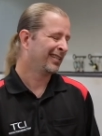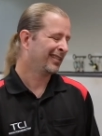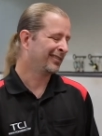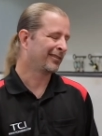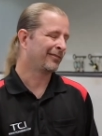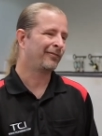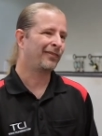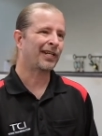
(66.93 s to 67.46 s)

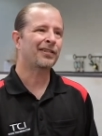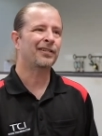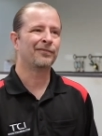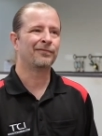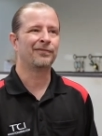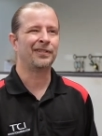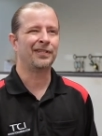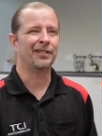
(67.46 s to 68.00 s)
is
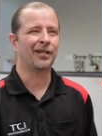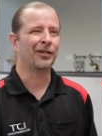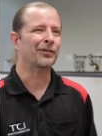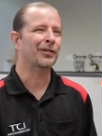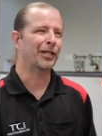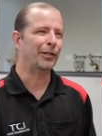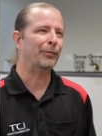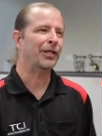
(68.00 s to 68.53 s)
effectively
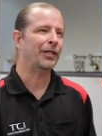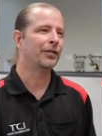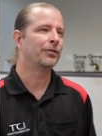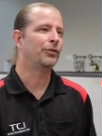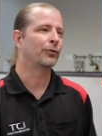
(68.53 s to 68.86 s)
unlimited.